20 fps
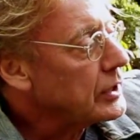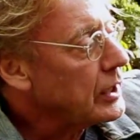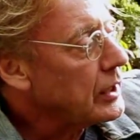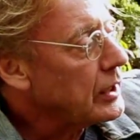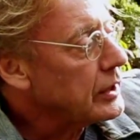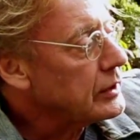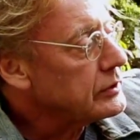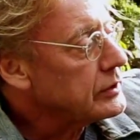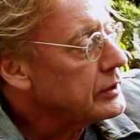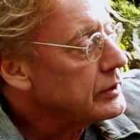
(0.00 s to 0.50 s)

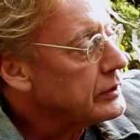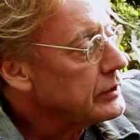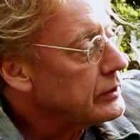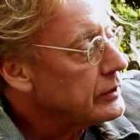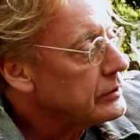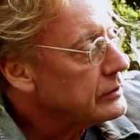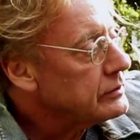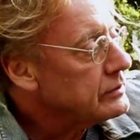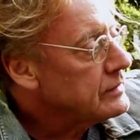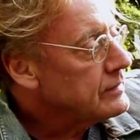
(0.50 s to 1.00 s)
guard
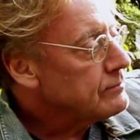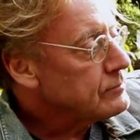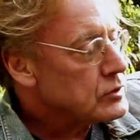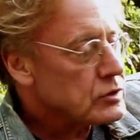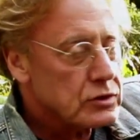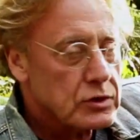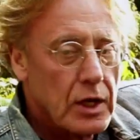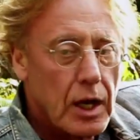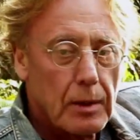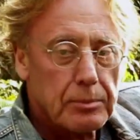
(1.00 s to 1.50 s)
here
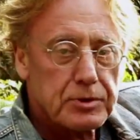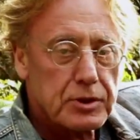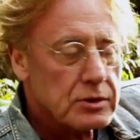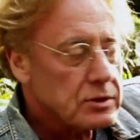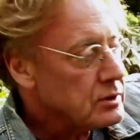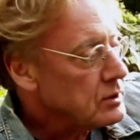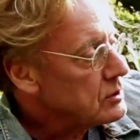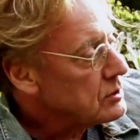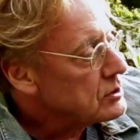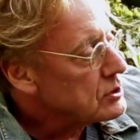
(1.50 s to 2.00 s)
stops